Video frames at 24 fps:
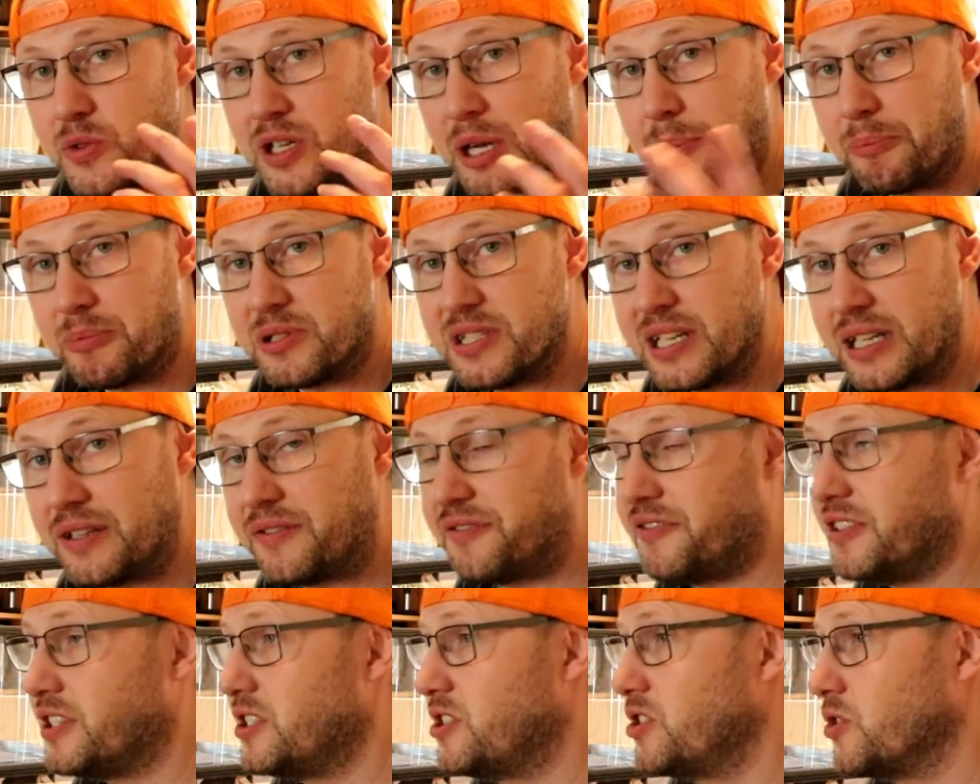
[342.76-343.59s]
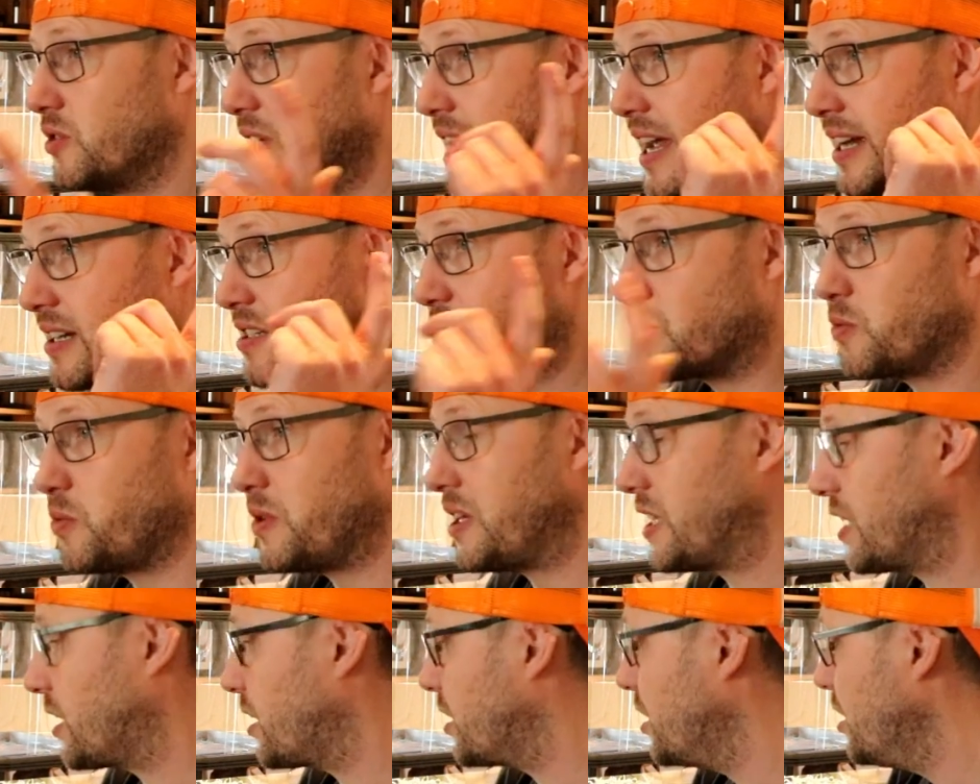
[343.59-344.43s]
an update video next
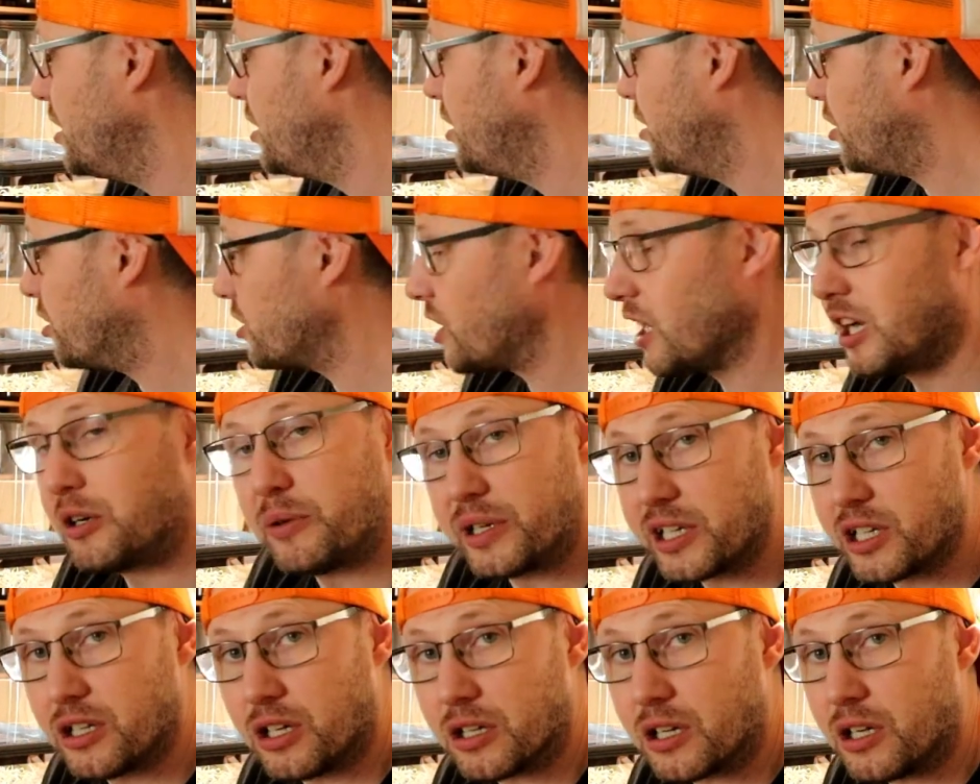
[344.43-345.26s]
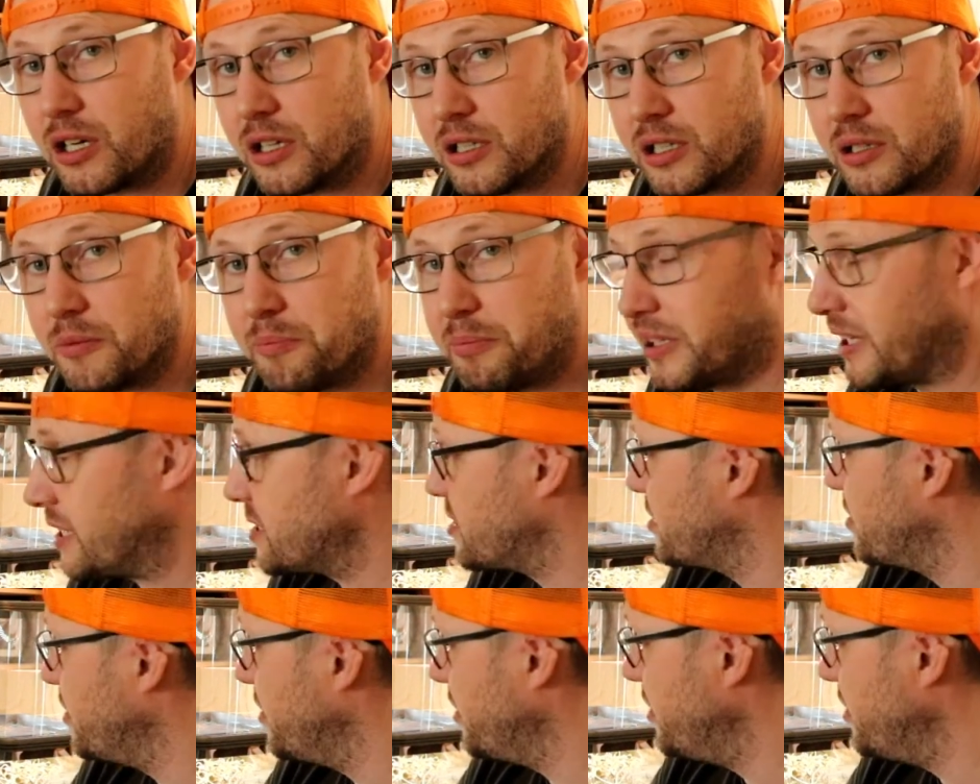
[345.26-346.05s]
week on how I got on, but as an